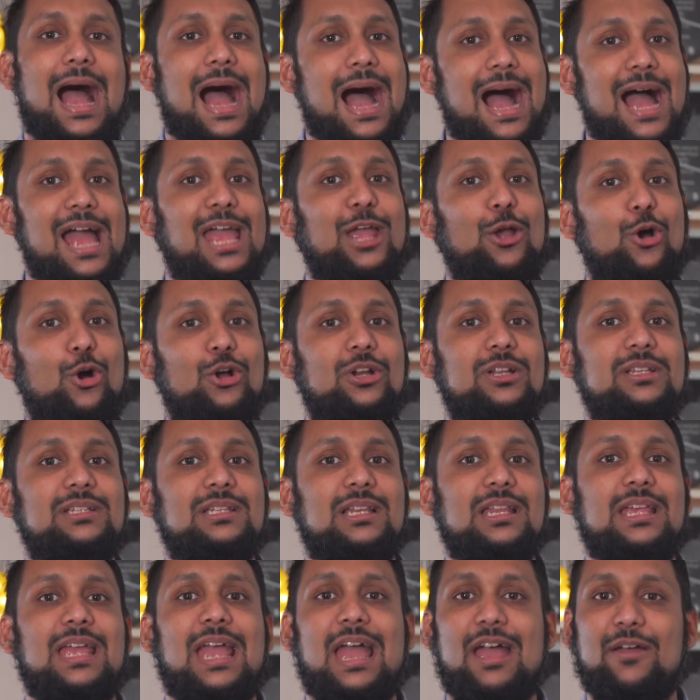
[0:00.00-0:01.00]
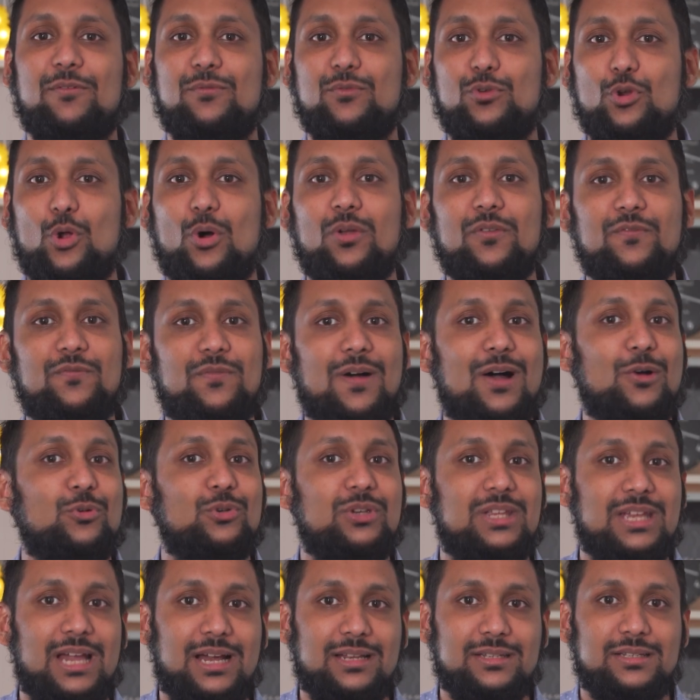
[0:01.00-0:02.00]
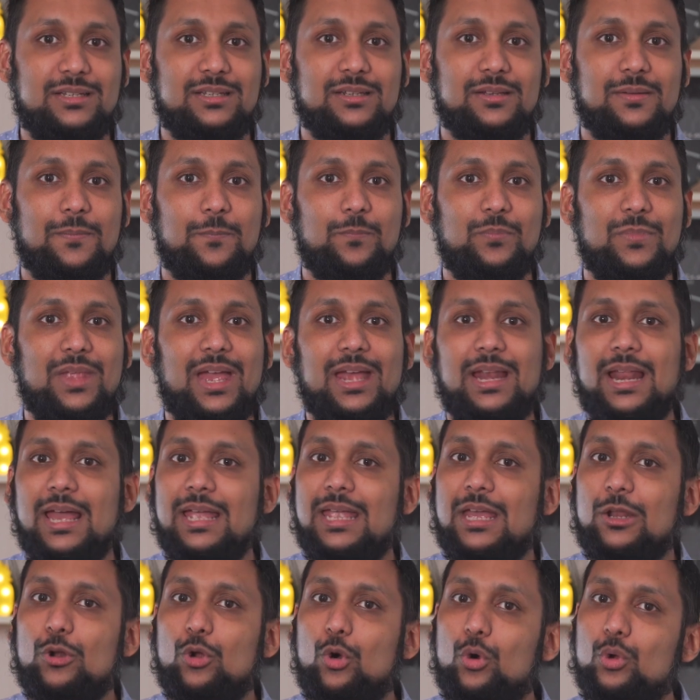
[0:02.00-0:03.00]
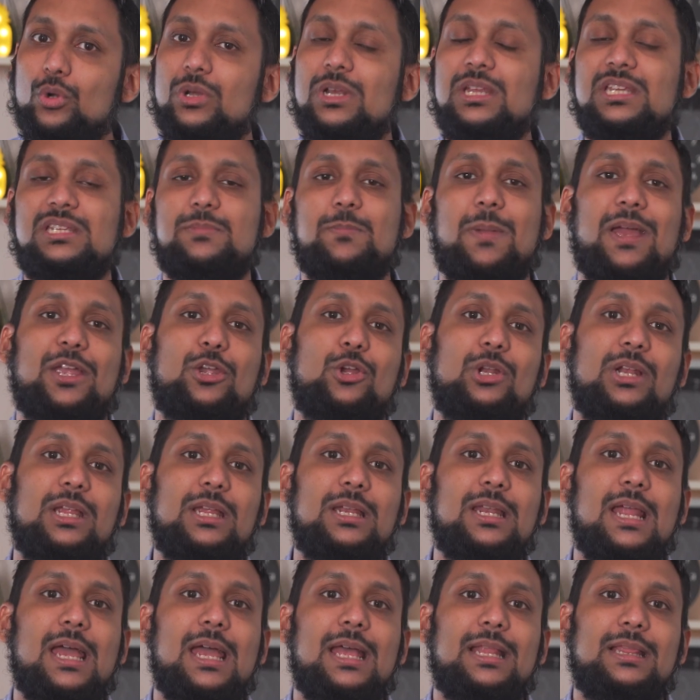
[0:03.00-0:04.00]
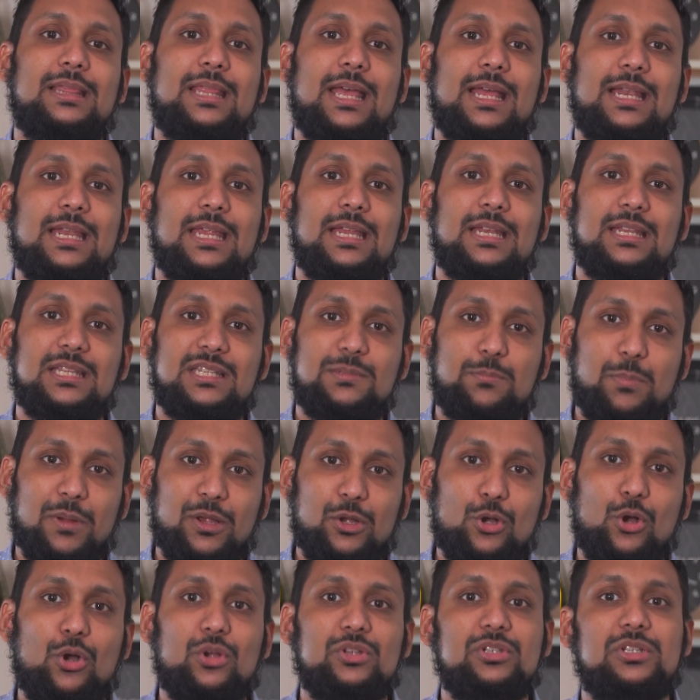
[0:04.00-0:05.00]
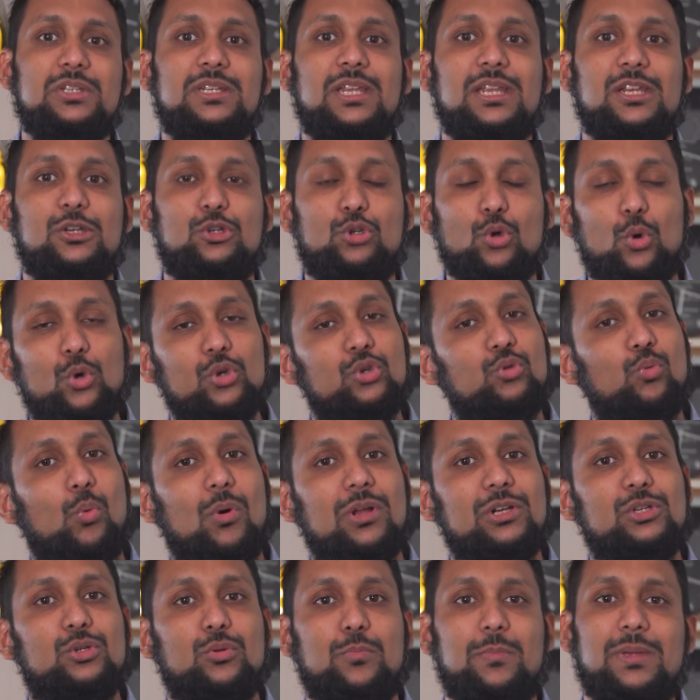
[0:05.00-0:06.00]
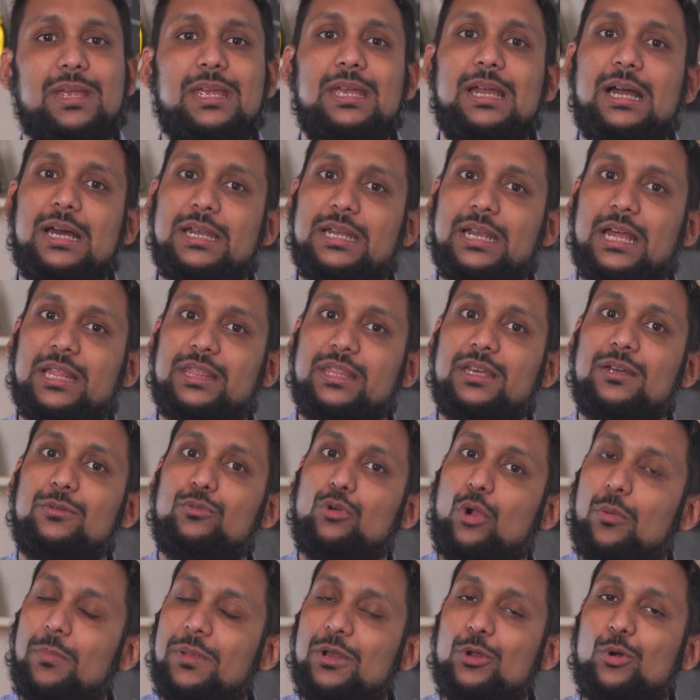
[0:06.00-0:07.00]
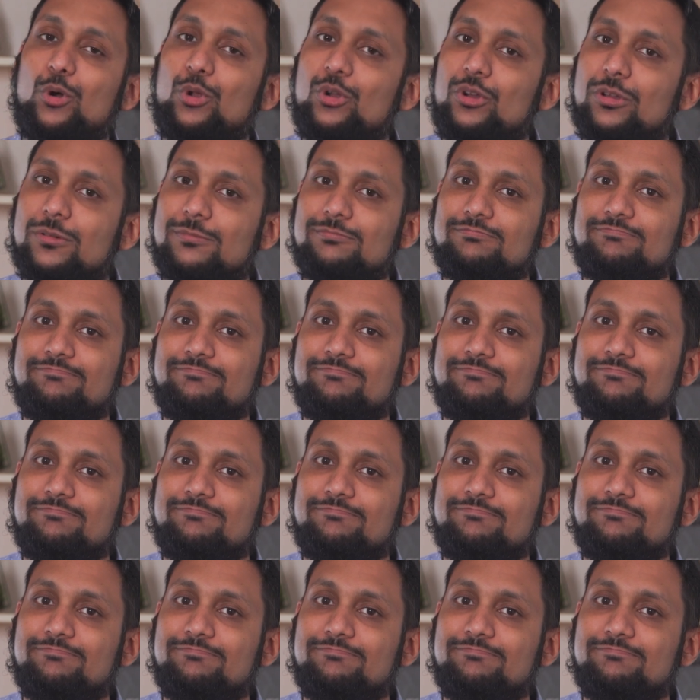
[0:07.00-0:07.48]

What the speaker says: I honestly have not found the answer, and I can only speculate that it is because they don't want to be another Robin Hood.